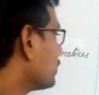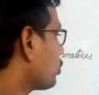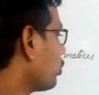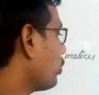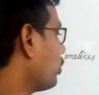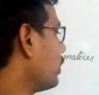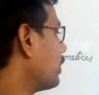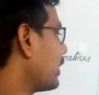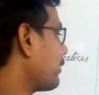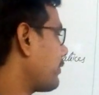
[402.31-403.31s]
So
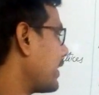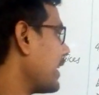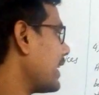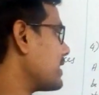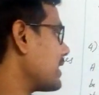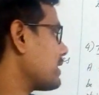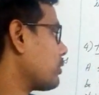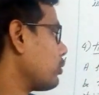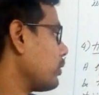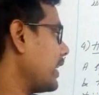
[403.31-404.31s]
if Aij is
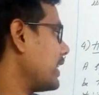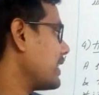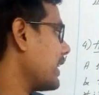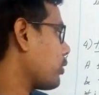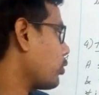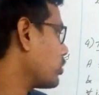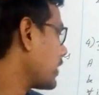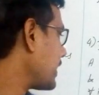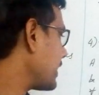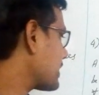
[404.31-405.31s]
equal to Aji
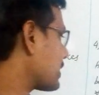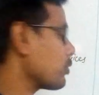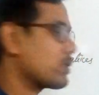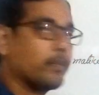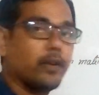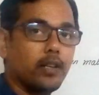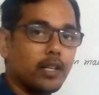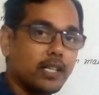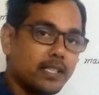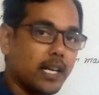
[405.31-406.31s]
conjugate, it
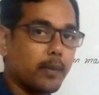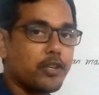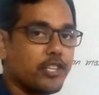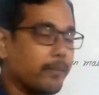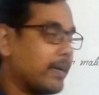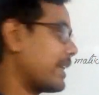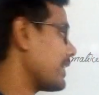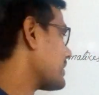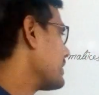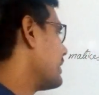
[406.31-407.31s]
is Hermitian
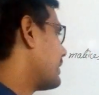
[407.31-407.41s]
matrix.